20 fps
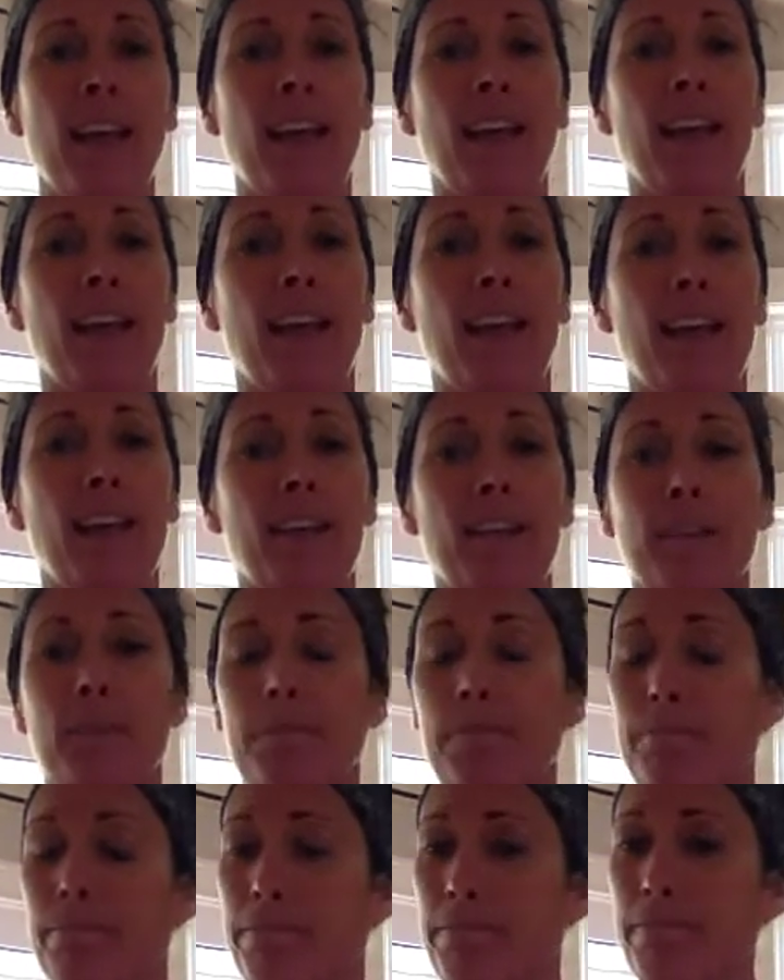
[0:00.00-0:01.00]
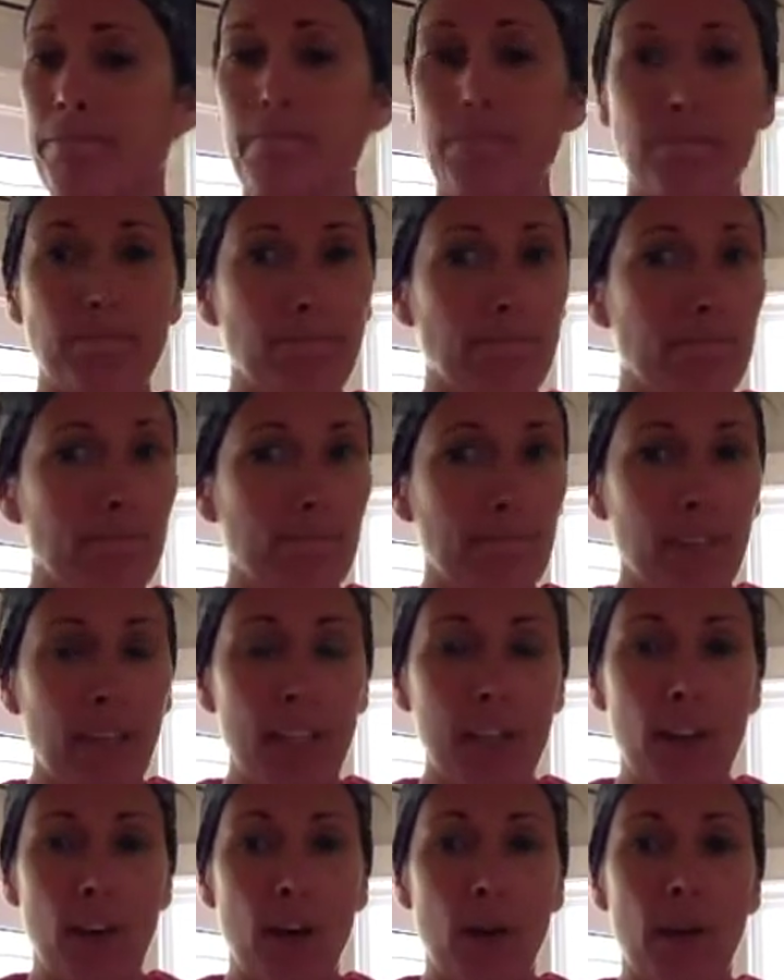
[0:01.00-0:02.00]
And
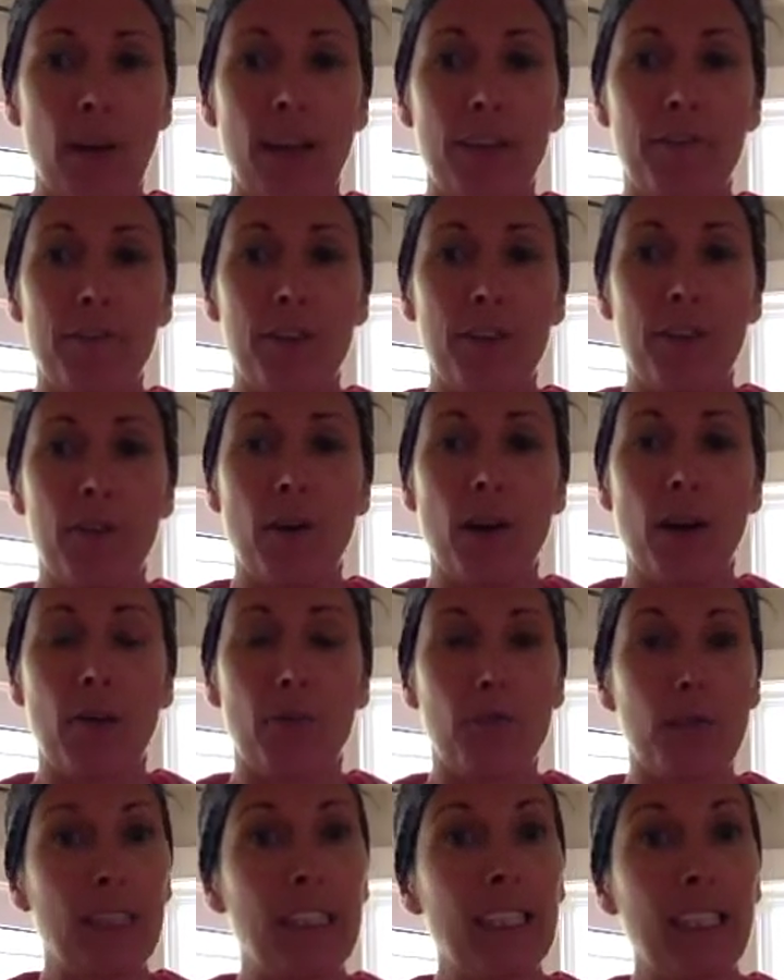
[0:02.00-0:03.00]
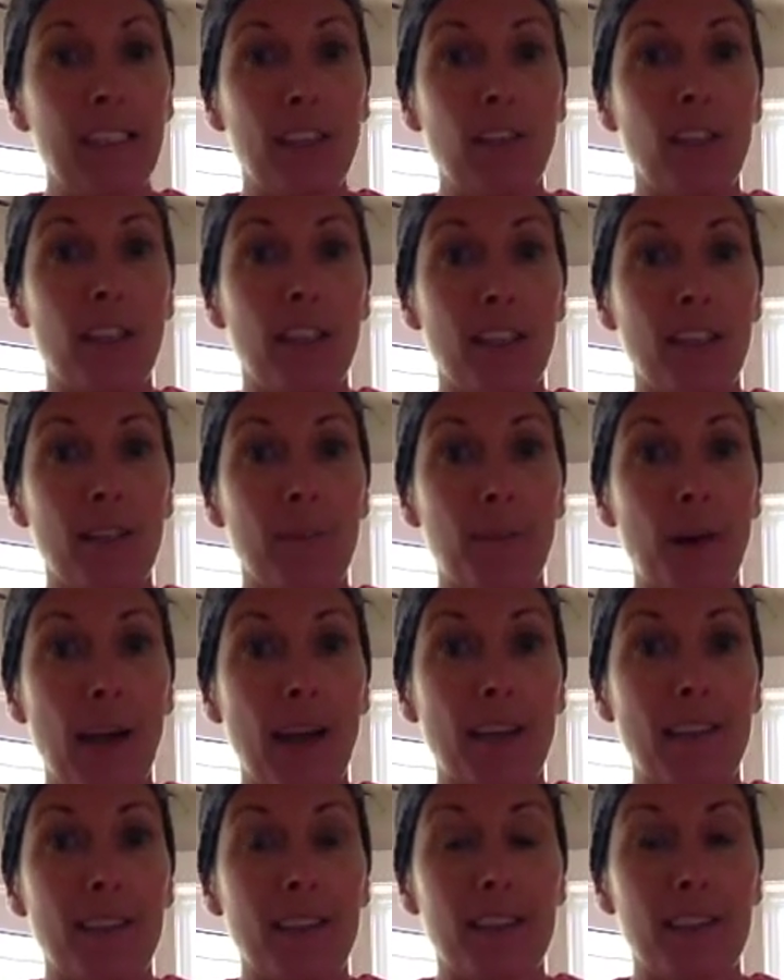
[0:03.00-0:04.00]
if you are really looking to
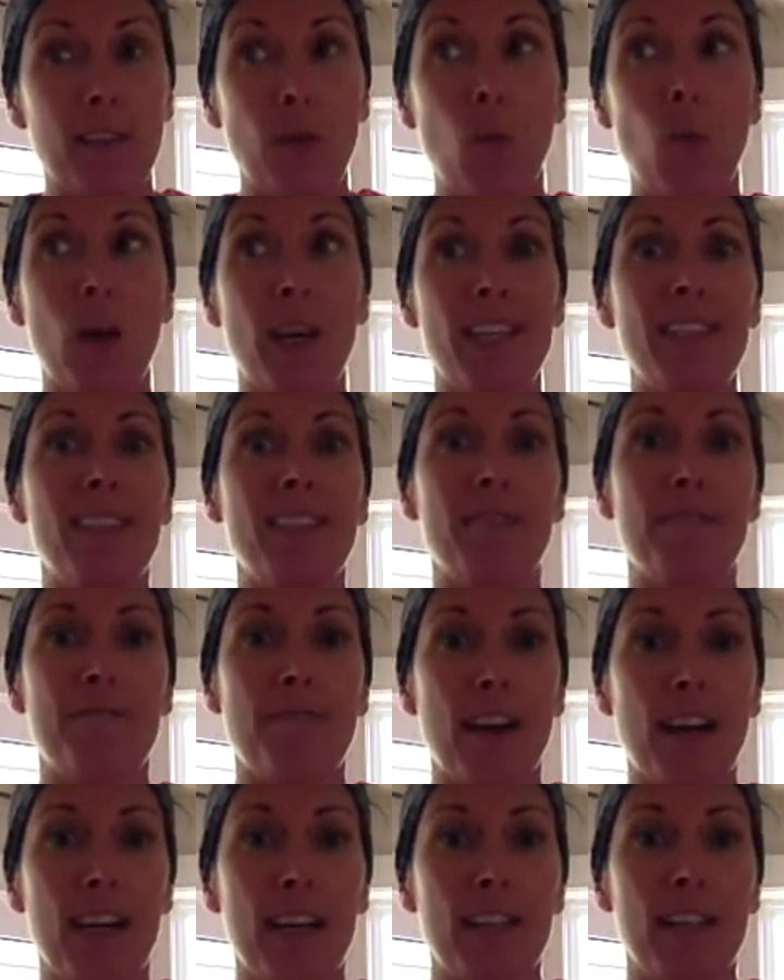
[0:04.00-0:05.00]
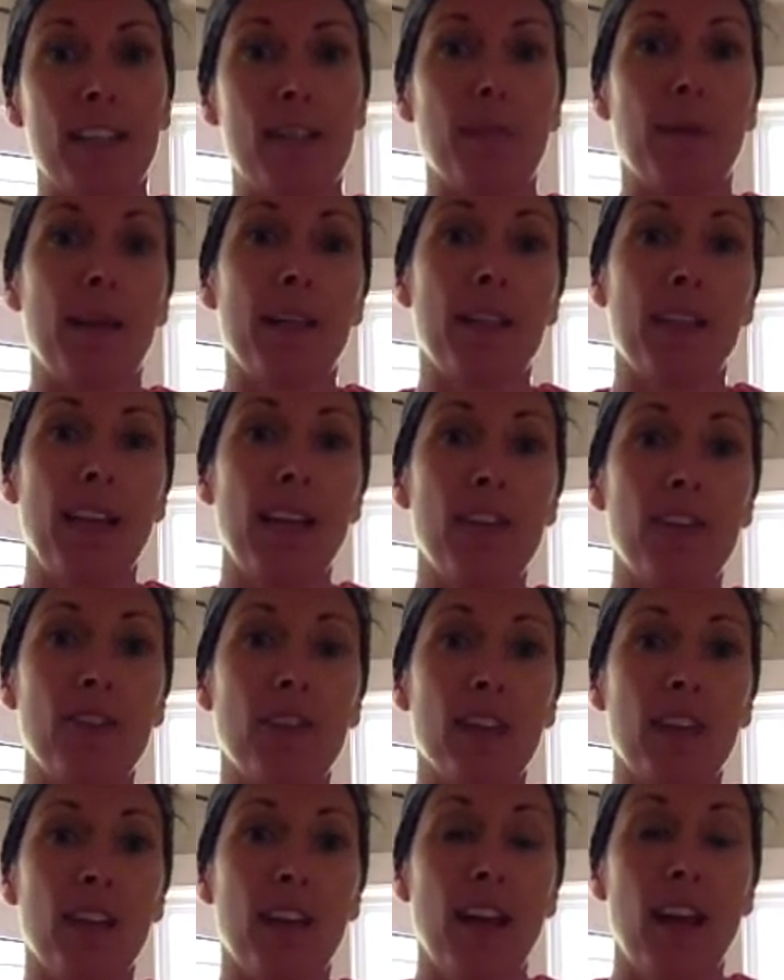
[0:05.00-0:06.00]
practice what is defined as
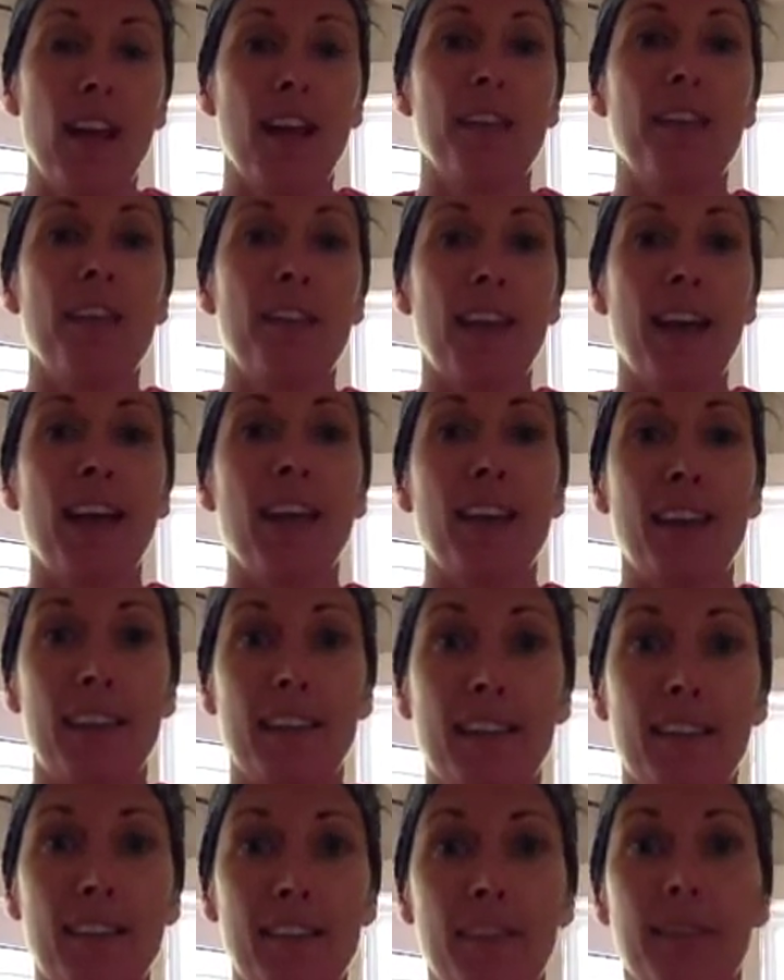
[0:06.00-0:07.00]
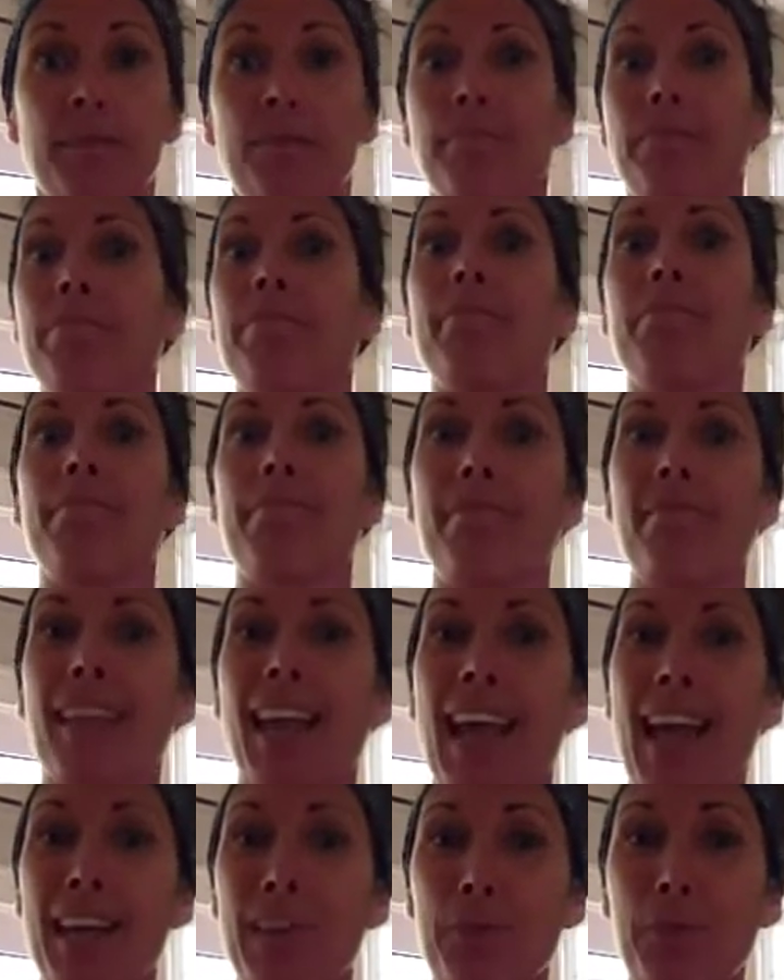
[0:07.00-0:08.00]
meditation, then that is,
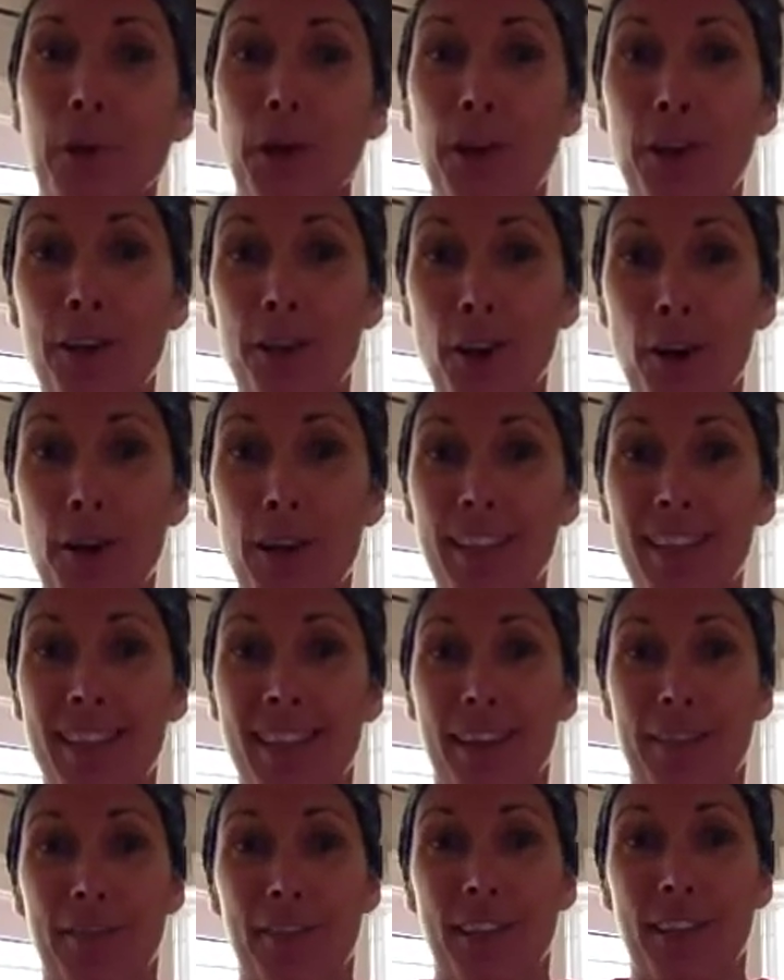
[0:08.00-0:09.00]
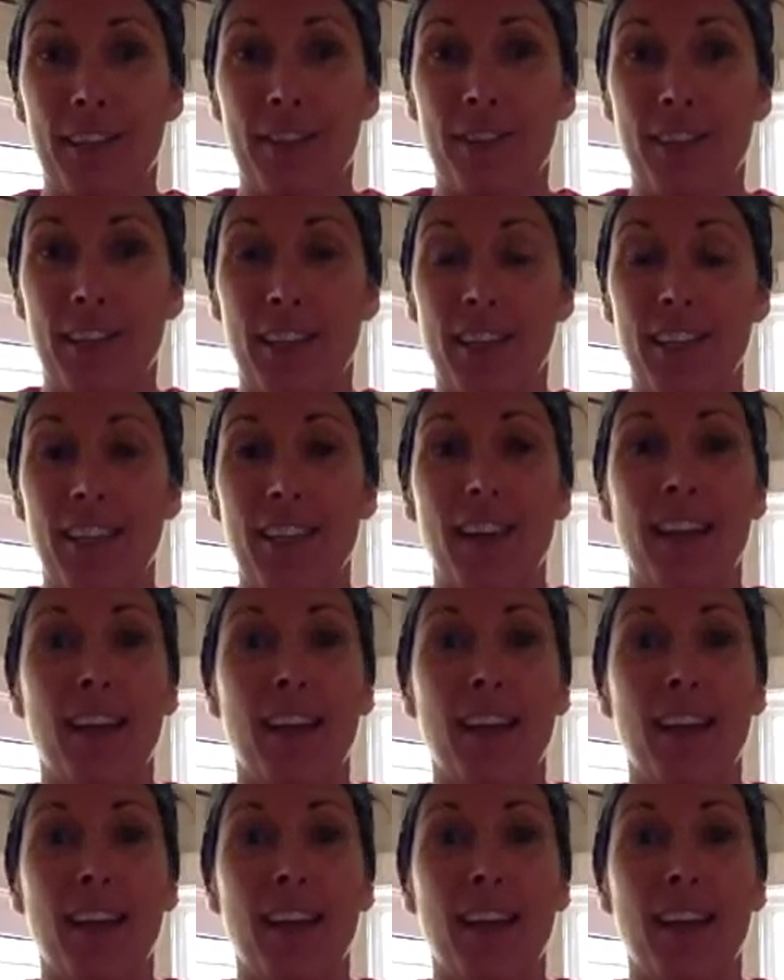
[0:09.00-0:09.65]
as per yoga's definition,